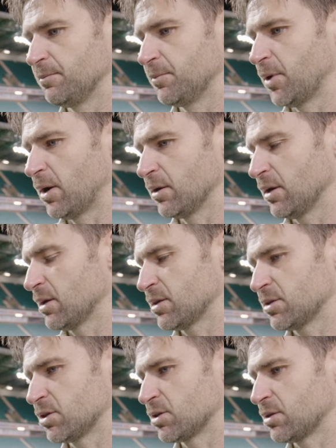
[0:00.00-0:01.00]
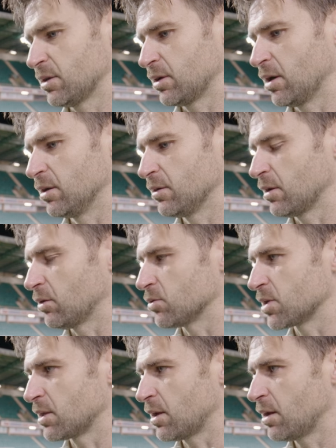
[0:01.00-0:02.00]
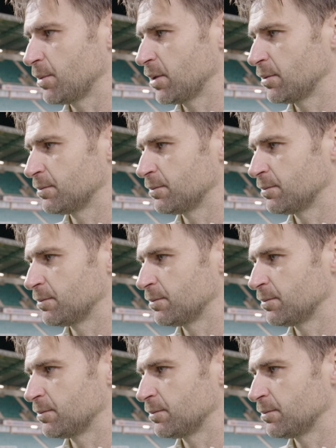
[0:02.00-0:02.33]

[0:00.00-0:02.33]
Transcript: but yeah, it's just gotten to lose our derby.